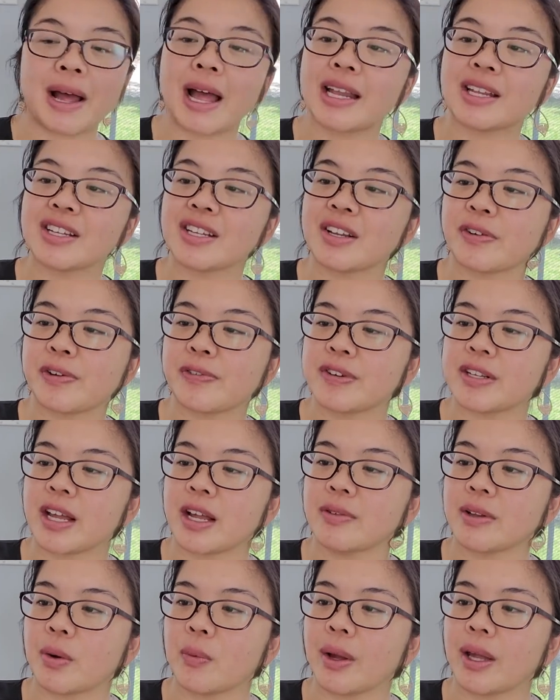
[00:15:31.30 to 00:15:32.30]
I had to soak for a
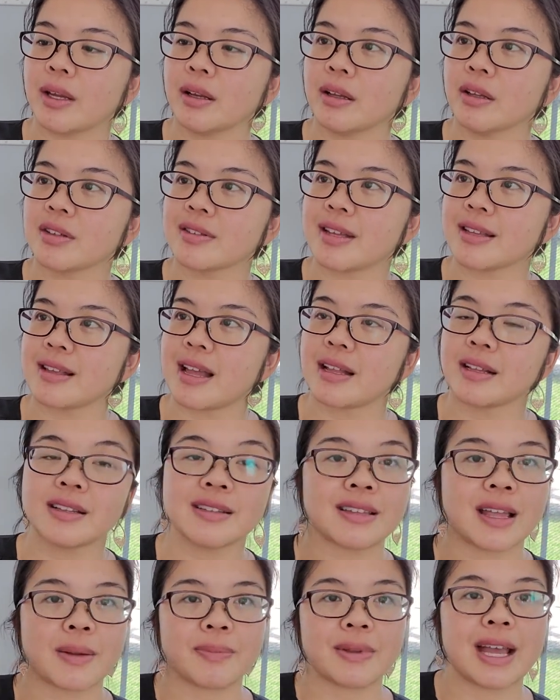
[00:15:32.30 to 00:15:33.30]
second, like, wait, it looks
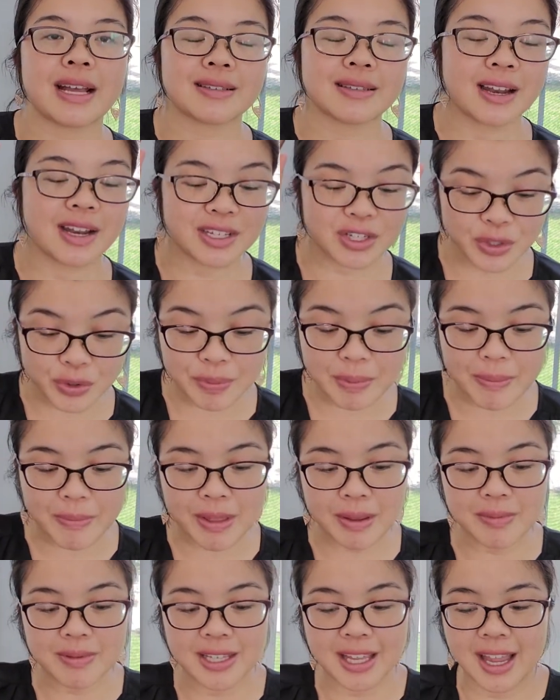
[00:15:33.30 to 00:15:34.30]
exactly the same. Yes, and I do
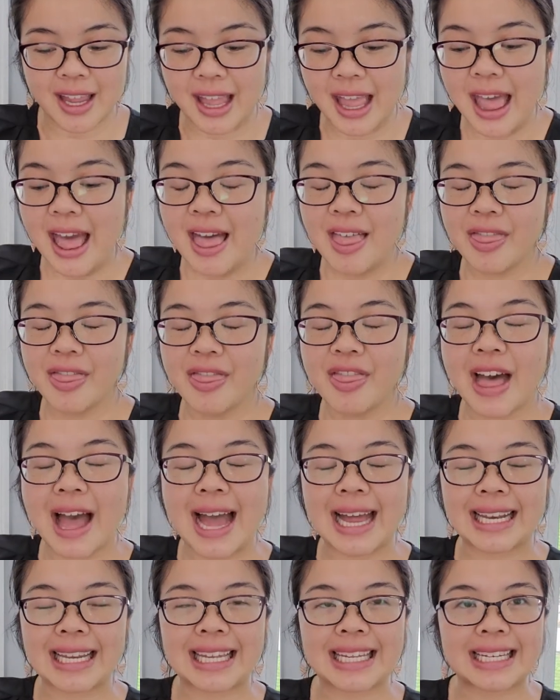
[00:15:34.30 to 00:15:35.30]
remember them saying
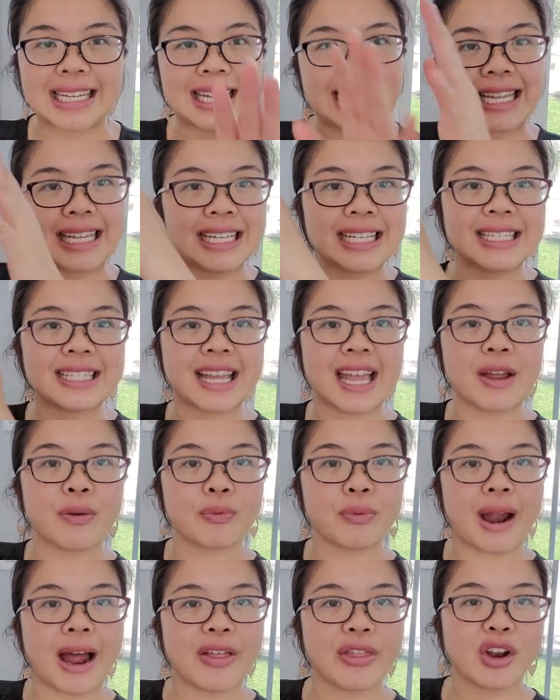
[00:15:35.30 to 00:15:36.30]
that it is
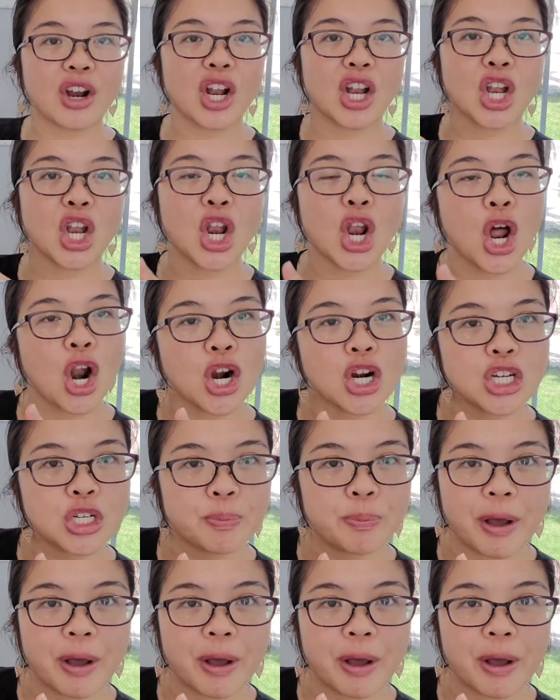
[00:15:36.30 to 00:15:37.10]
a rather large